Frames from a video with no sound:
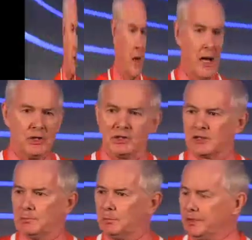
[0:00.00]
You can't
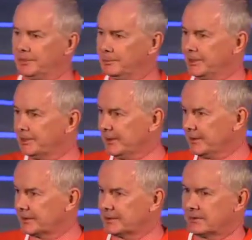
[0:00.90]
just build
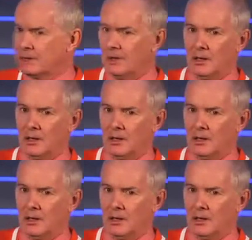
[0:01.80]
buildings